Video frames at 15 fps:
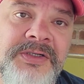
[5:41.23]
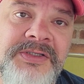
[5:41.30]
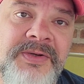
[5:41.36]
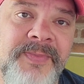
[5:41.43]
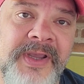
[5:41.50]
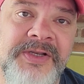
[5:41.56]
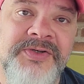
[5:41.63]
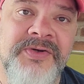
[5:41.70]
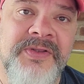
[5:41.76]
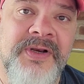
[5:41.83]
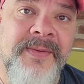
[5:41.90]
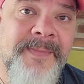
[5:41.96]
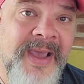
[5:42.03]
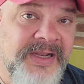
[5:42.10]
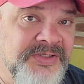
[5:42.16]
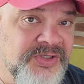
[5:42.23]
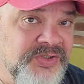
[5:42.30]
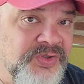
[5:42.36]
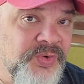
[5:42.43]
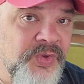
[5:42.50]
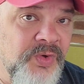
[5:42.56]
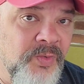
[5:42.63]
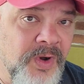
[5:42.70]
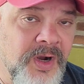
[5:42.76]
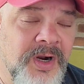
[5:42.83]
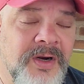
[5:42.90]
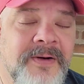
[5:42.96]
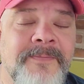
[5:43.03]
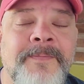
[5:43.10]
just to make sure that it matches who you are.